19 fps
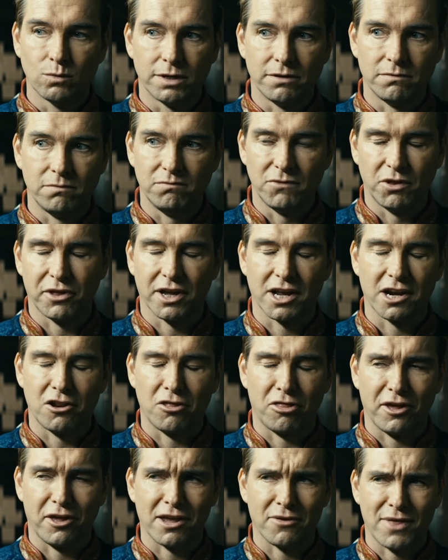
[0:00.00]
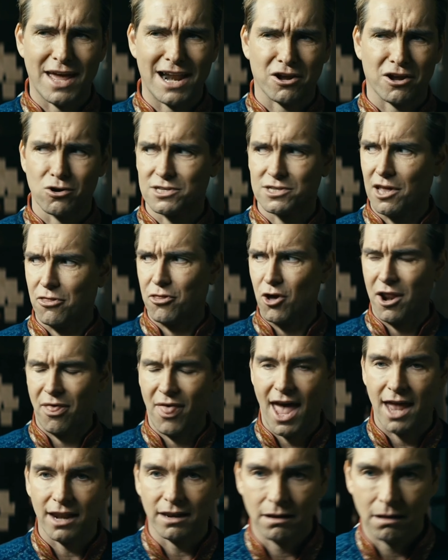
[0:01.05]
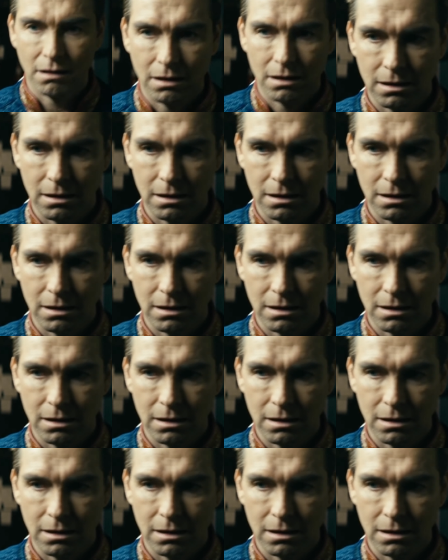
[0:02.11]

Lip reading: Wait, you think I didn't think of that? Of course I thought of that.